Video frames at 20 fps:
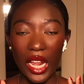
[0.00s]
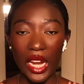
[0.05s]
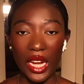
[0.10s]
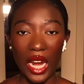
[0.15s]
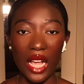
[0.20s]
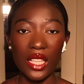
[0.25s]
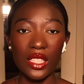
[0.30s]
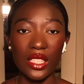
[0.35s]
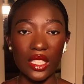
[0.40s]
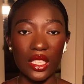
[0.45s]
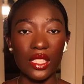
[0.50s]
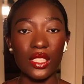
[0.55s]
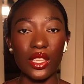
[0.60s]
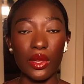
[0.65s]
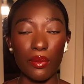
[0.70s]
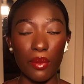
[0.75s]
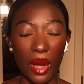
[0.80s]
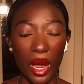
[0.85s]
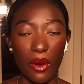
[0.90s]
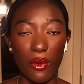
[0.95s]

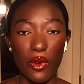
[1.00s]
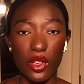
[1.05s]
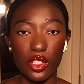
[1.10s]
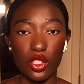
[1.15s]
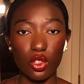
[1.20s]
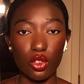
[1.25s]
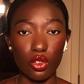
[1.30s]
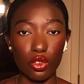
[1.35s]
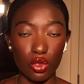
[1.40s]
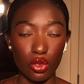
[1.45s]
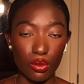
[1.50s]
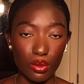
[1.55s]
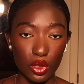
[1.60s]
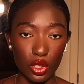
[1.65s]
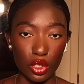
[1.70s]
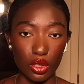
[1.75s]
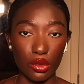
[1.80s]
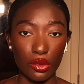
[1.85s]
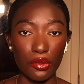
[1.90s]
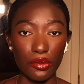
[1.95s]
Narcissistic parents groom
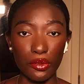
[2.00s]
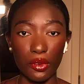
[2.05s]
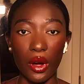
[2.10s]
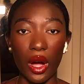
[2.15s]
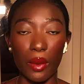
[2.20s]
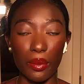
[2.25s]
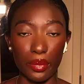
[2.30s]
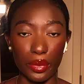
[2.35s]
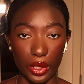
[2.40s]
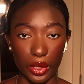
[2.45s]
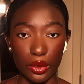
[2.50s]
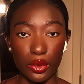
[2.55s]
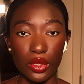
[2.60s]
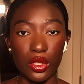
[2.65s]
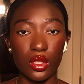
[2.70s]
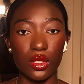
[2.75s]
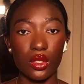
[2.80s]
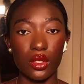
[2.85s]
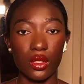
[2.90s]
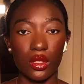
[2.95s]
you for
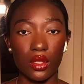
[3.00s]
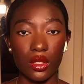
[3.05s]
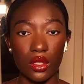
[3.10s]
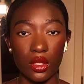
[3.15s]
abuse.